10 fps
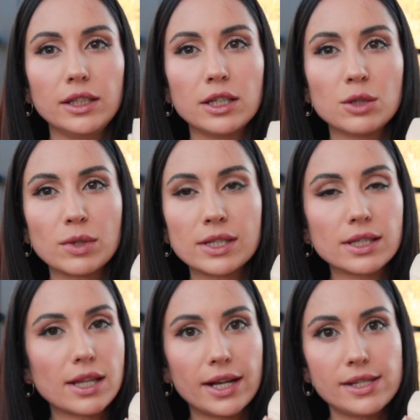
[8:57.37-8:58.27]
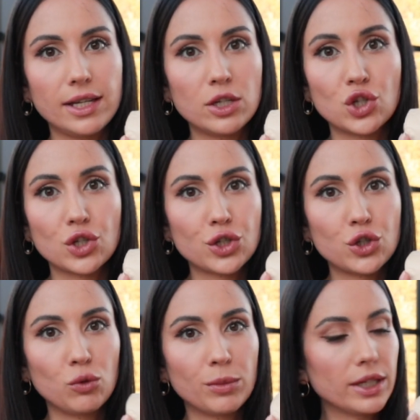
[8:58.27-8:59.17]
This one slides in just
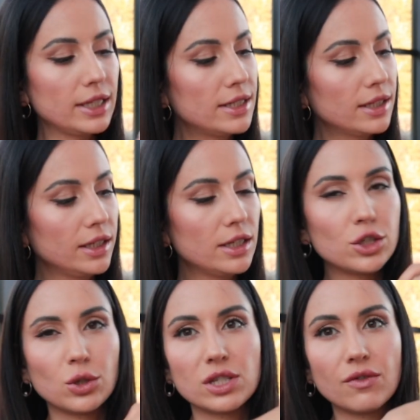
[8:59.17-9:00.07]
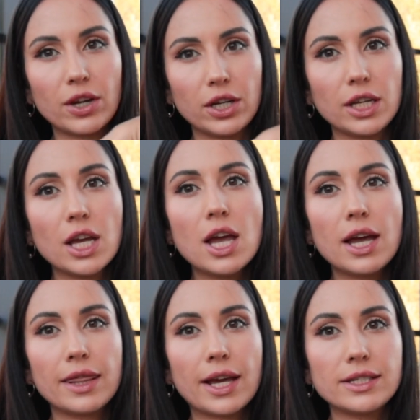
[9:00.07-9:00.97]
super easily, so it's very
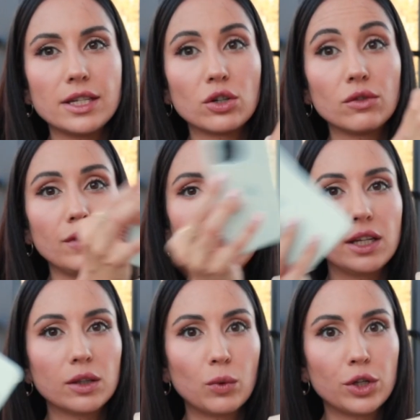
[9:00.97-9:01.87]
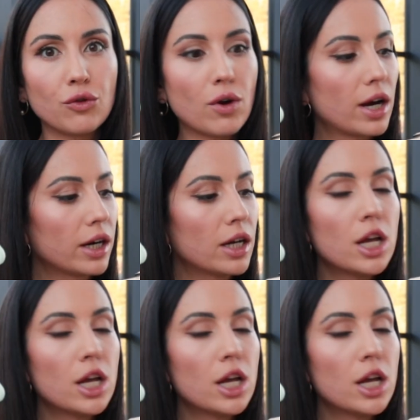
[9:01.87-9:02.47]
nice and convenient when you are